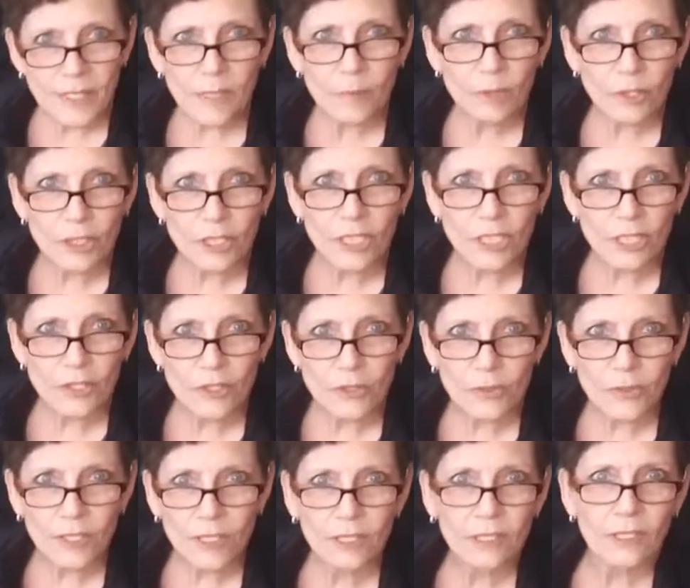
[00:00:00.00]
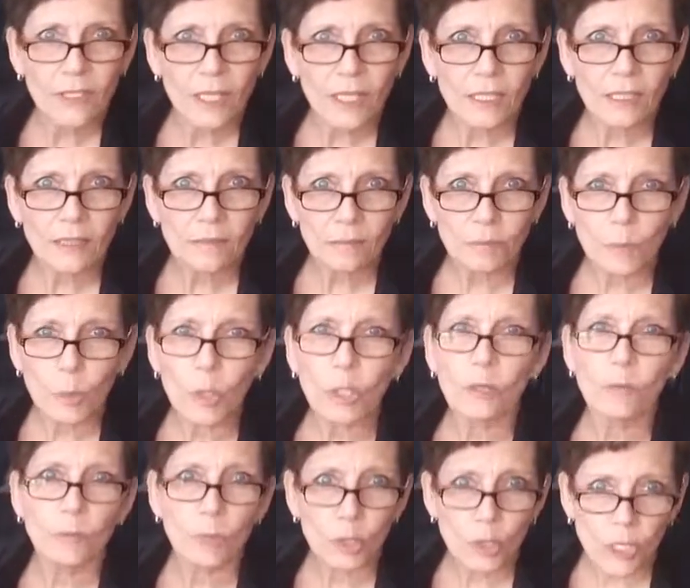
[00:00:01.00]
I'm looking at doing uh,
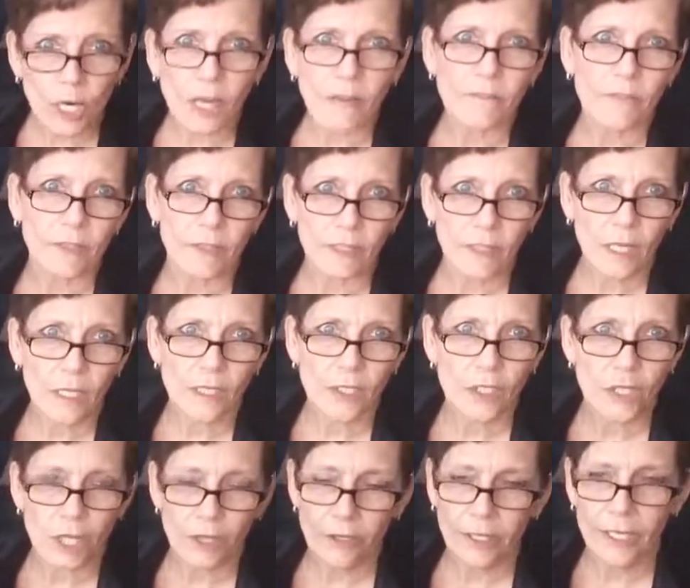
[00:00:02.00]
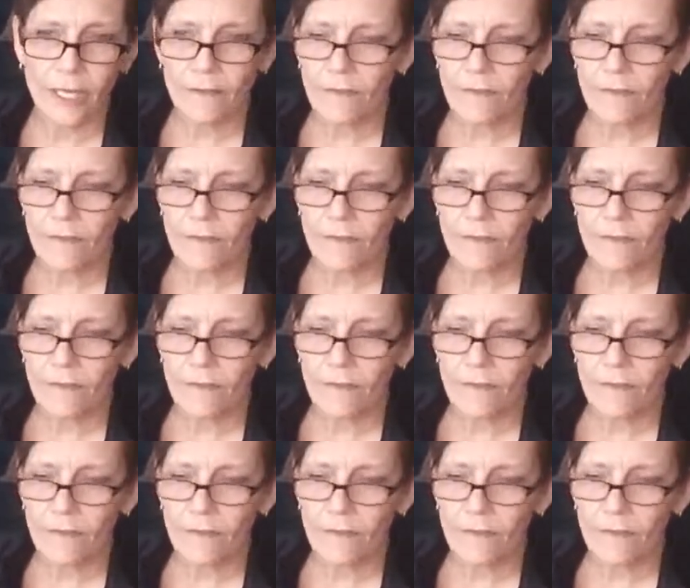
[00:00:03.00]
more more often and kind of sharing.